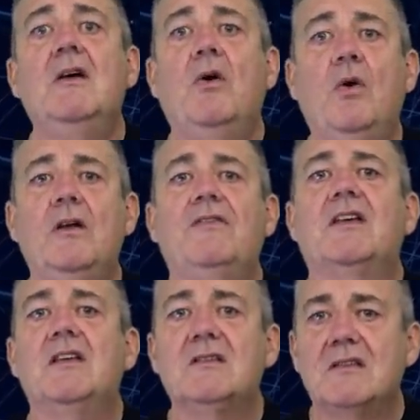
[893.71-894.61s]
all of the
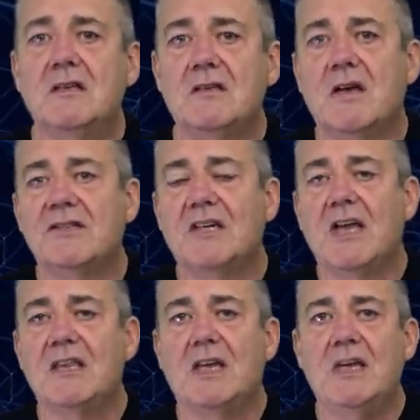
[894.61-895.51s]
concerns are
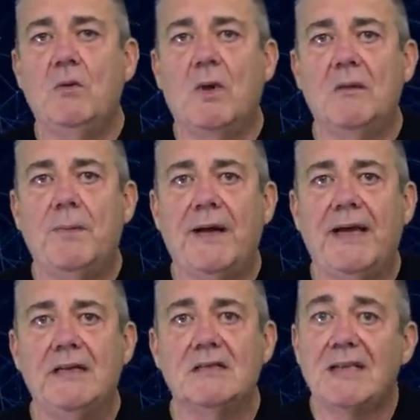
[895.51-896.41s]
together in one place.